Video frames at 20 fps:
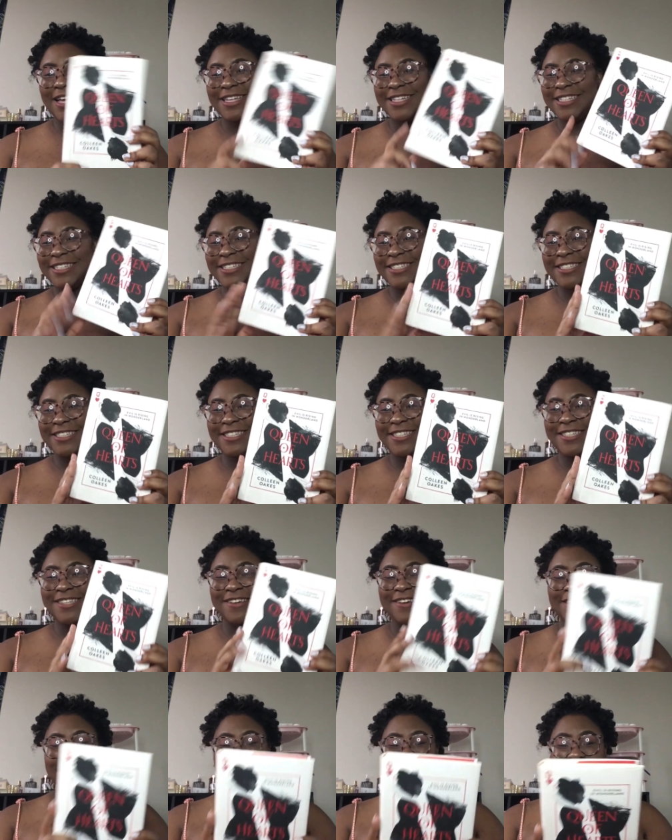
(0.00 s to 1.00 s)
Just so
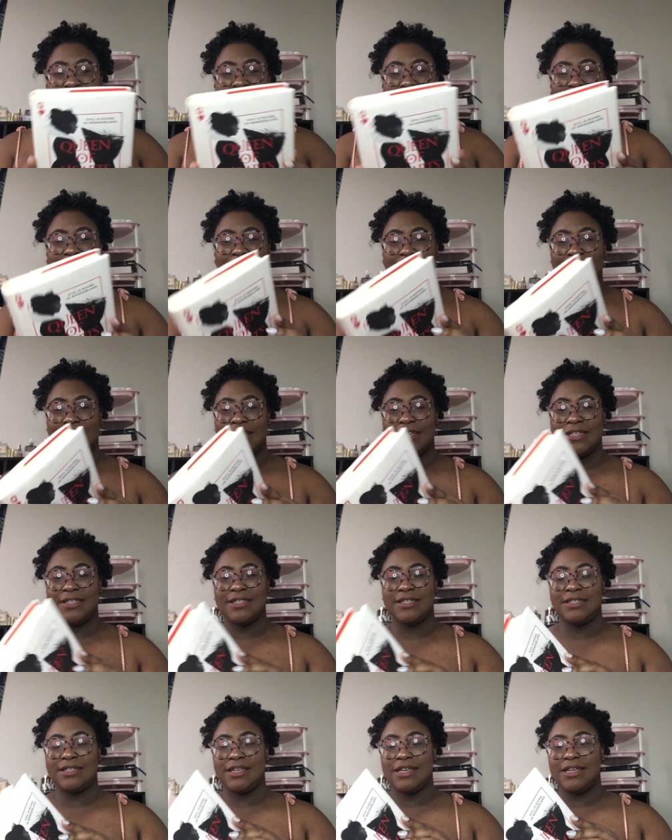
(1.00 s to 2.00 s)
excited for
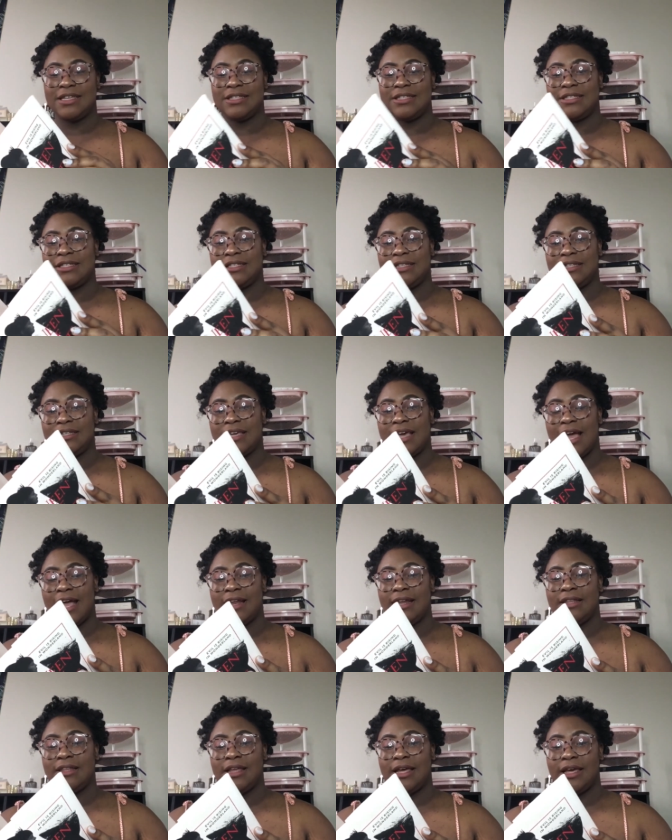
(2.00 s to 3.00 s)
this. It's kind
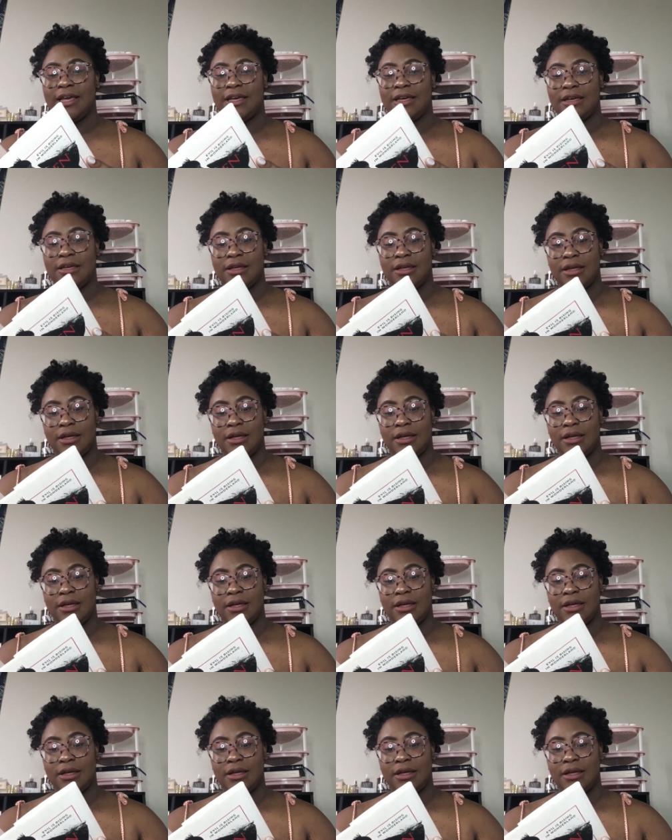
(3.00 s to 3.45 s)
of like